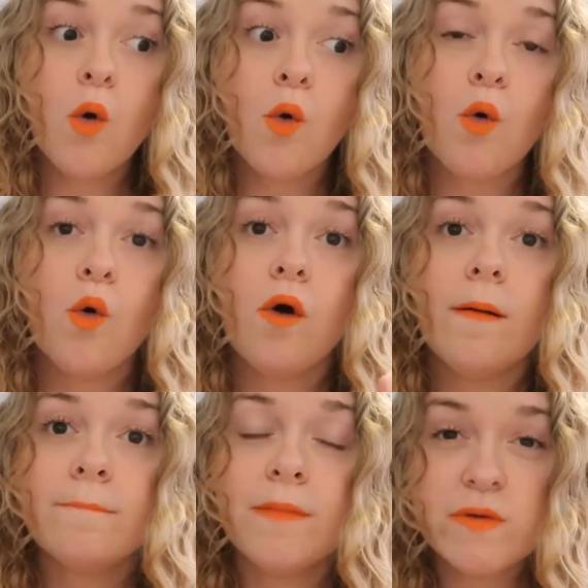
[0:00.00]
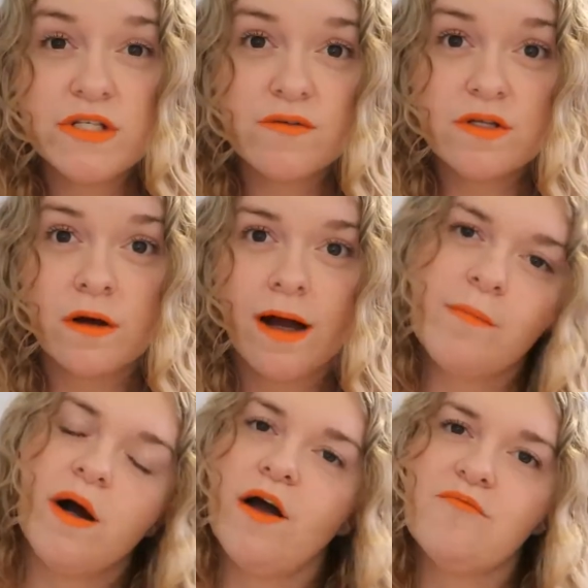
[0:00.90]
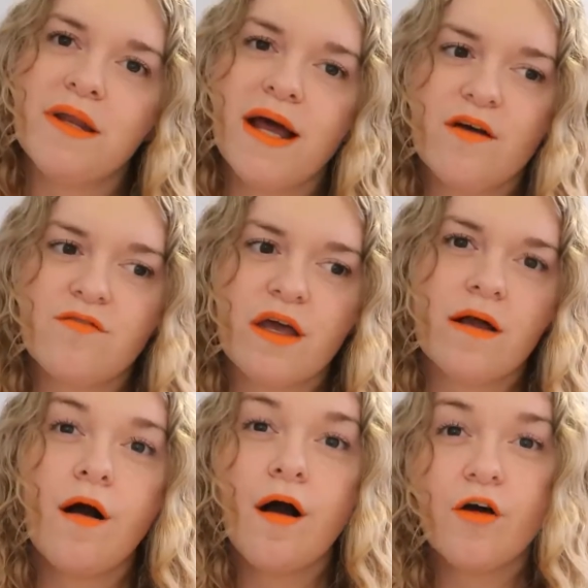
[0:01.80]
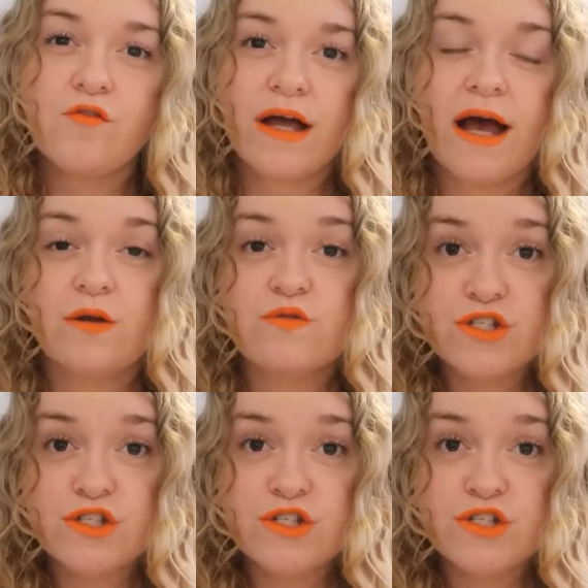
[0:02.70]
or most of the time I've been having half a can of